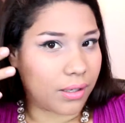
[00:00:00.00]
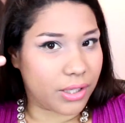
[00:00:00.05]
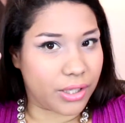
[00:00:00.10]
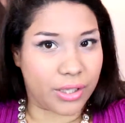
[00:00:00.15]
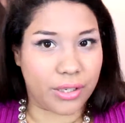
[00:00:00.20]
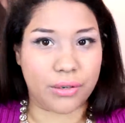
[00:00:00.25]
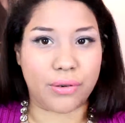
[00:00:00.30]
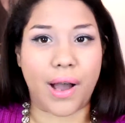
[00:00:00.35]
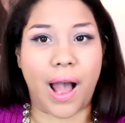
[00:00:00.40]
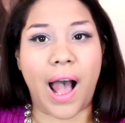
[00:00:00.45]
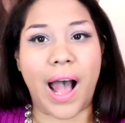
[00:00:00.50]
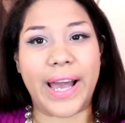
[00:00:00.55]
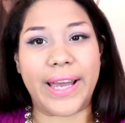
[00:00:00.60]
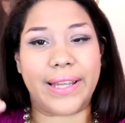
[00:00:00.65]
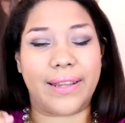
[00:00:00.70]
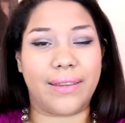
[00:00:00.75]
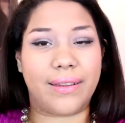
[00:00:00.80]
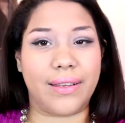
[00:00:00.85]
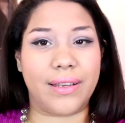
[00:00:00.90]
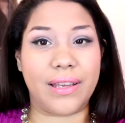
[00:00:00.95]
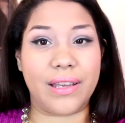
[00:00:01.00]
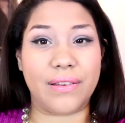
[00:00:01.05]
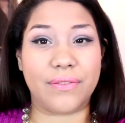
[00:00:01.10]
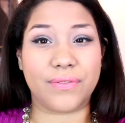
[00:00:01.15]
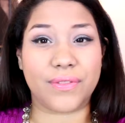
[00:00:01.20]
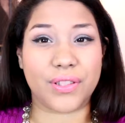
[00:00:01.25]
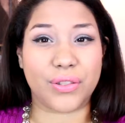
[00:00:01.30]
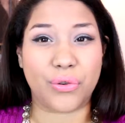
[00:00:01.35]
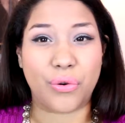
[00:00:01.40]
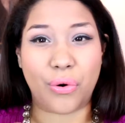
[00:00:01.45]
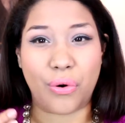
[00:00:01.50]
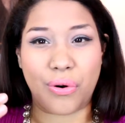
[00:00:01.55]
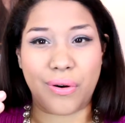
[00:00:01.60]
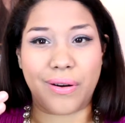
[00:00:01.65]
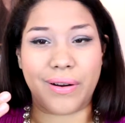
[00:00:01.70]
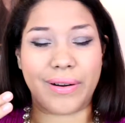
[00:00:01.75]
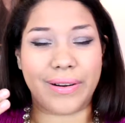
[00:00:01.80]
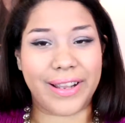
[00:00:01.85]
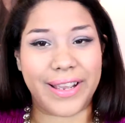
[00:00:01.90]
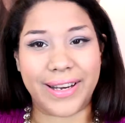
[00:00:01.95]
you know, eye lift
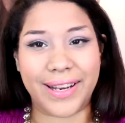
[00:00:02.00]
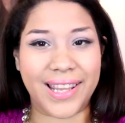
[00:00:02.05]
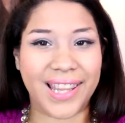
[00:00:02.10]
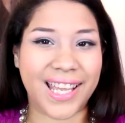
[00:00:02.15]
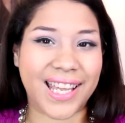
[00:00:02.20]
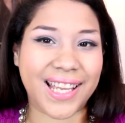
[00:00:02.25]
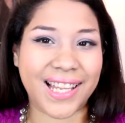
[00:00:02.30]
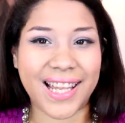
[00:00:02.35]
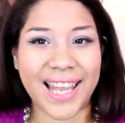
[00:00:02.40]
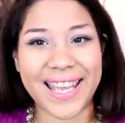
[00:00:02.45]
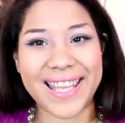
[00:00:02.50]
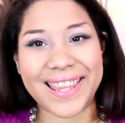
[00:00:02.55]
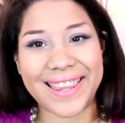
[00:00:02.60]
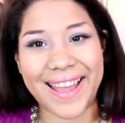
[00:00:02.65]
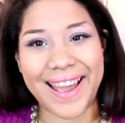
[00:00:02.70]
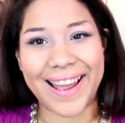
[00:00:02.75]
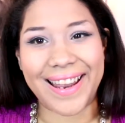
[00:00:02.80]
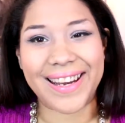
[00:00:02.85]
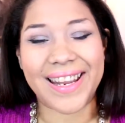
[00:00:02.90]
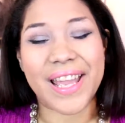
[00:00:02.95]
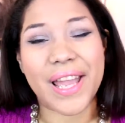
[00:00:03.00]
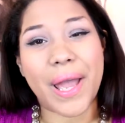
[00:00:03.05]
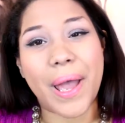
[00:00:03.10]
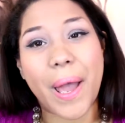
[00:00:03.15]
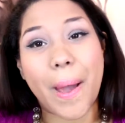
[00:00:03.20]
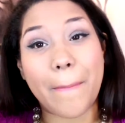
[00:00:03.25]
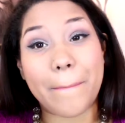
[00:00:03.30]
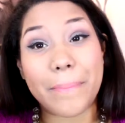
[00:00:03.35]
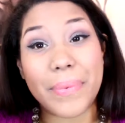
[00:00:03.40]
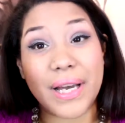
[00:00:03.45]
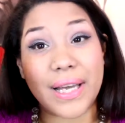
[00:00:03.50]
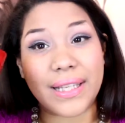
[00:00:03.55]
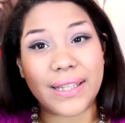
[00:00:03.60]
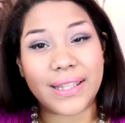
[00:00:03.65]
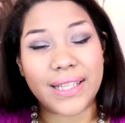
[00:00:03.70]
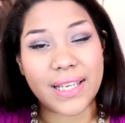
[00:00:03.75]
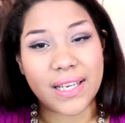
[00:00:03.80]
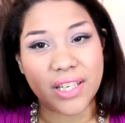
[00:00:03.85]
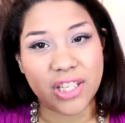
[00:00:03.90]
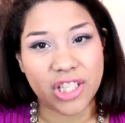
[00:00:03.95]
or anything like that, but
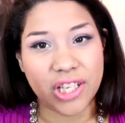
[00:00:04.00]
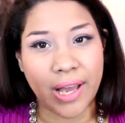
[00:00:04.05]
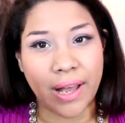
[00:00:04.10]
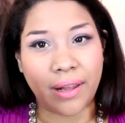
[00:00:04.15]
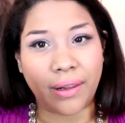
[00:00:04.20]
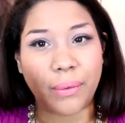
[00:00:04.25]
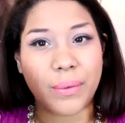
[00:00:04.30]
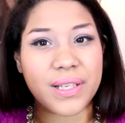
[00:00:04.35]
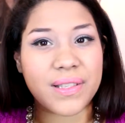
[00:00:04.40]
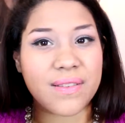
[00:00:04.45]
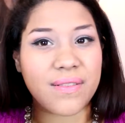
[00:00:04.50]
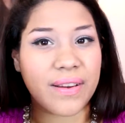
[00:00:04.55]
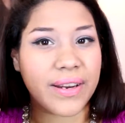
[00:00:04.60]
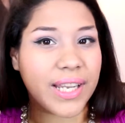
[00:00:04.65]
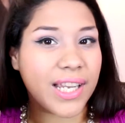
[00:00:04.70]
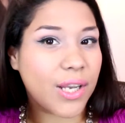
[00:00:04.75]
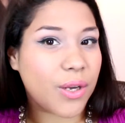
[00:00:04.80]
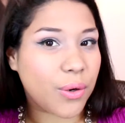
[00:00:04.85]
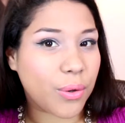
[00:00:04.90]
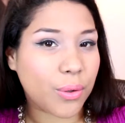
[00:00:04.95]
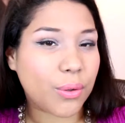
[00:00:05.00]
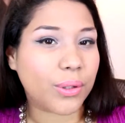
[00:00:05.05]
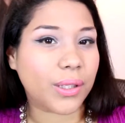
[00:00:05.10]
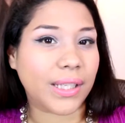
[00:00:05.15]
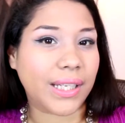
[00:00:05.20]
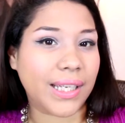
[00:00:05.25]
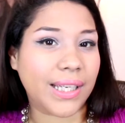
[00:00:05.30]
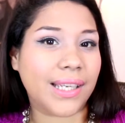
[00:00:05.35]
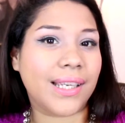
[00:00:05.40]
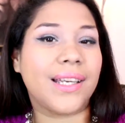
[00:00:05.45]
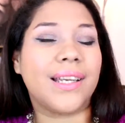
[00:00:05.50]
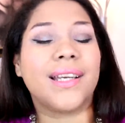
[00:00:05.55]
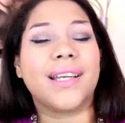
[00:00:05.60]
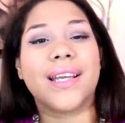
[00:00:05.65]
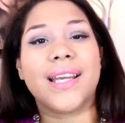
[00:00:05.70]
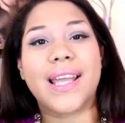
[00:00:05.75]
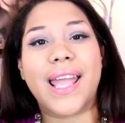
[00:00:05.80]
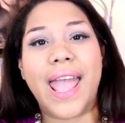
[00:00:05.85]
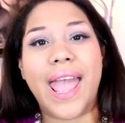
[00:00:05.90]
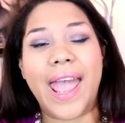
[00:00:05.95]
the gel was very cooling
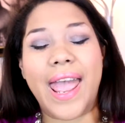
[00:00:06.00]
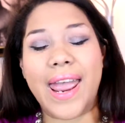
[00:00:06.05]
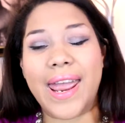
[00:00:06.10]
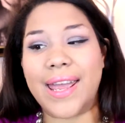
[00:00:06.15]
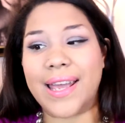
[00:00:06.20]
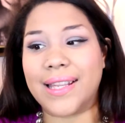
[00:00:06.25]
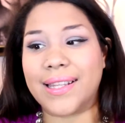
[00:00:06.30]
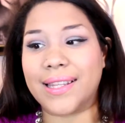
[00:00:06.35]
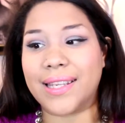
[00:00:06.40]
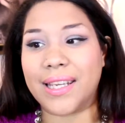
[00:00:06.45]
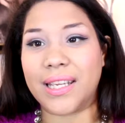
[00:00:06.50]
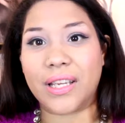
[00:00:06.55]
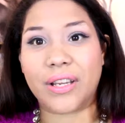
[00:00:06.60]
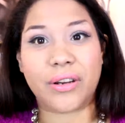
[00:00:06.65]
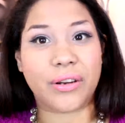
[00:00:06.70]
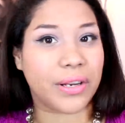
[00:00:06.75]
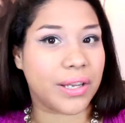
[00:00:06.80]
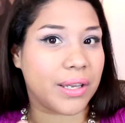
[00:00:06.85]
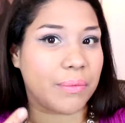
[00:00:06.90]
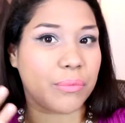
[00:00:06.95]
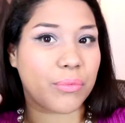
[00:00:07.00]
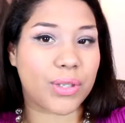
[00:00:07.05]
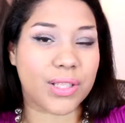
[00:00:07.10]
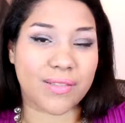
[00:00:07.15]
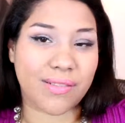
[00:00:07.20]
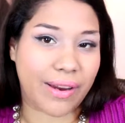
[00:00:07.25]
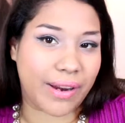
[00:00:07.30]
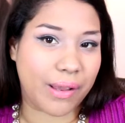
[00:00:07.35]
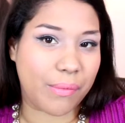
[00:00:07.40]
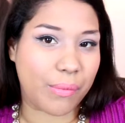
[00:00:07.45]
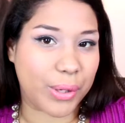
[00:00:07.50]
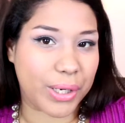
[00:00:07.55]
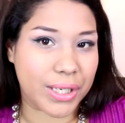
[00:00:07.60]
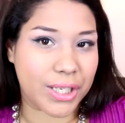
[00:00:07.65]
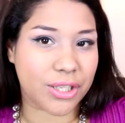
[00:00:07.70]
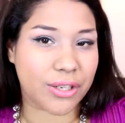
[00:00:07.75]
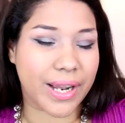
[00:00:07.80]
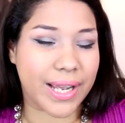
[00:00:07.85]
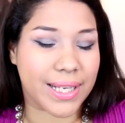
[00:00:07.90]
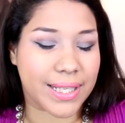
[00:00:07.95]
and the cream was very
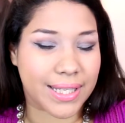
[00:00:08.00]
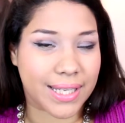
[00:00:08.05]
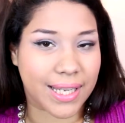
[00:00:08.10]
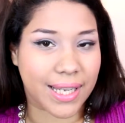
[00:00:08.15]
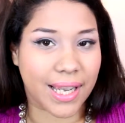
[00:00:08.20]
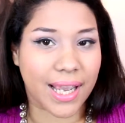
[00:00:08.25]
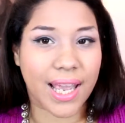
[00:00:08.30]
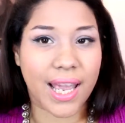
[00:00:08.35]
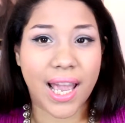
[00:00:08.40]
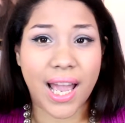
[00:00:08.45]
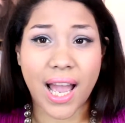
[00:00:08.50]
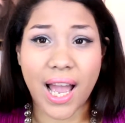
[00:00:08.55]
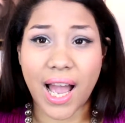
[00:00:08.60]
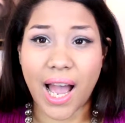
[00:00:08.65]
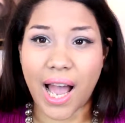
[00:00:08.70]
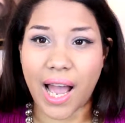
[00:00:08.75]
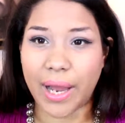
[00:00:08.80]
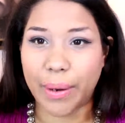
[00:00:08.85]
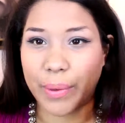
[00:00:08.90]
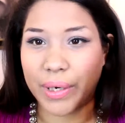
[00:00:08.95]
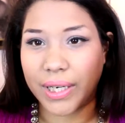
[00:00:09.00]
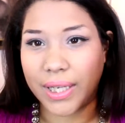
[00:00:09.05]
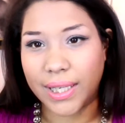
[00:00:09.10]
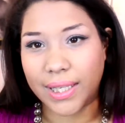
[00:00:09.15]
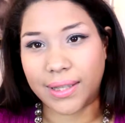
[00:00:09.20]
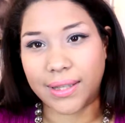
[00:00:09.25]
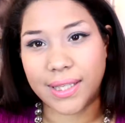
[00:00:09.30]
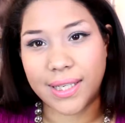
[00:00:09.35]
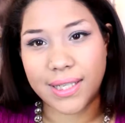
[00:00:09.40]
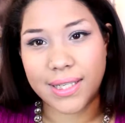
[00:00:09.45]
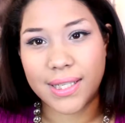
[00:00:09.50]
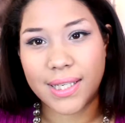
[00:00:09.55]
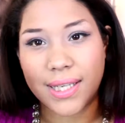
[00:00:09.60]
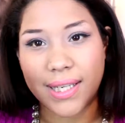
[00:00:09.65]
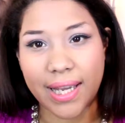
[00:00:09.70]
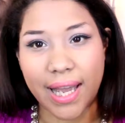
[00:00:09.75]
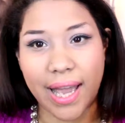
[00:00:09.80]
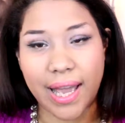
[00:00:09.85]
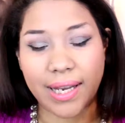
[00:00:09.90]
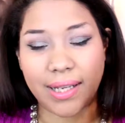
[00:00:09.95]
moisturizing. I would get these
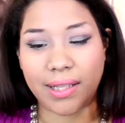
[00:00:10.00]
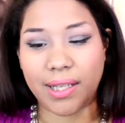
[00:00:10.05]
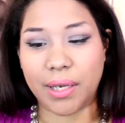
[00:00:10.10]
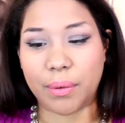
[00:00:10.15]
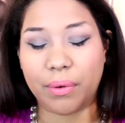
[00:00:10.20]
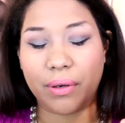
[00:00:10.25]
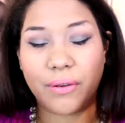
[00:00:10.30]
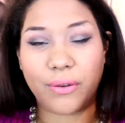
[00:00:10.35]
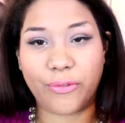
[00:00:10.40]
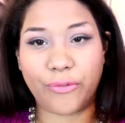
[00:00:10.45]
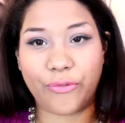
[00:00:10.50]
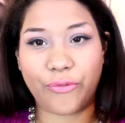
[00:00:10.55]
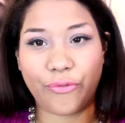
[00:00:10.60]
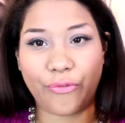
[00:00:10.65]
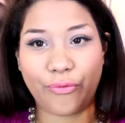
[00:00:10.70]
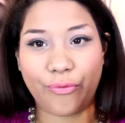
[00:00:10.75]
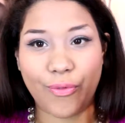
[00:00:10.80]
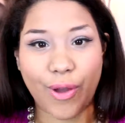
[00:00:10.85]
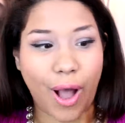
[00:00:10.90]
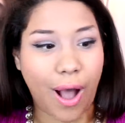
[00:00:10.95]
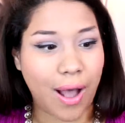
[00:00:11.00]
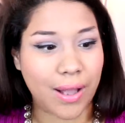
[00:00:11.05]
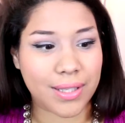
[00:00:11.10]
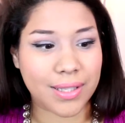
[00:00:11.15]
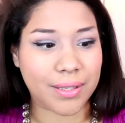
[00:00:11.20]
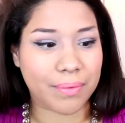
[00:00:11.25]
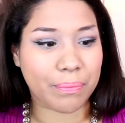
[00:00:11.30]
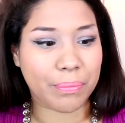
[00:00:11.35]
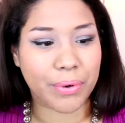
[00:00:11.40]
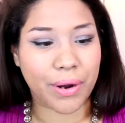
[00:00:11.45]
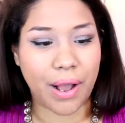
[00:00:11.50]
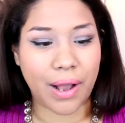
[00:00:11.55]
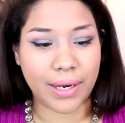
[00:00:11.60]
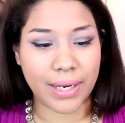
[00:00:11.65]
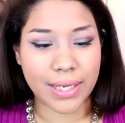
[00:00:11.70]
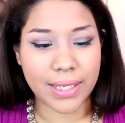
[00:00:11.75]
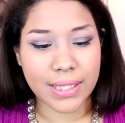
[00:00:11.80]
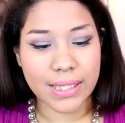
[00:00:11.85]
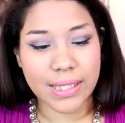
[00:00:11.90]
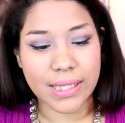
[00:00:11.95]
again. They were awesome
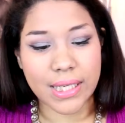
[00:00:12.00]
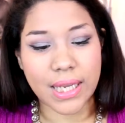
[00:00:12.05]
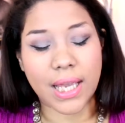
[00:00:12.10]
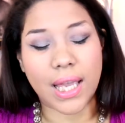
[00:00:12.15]
products,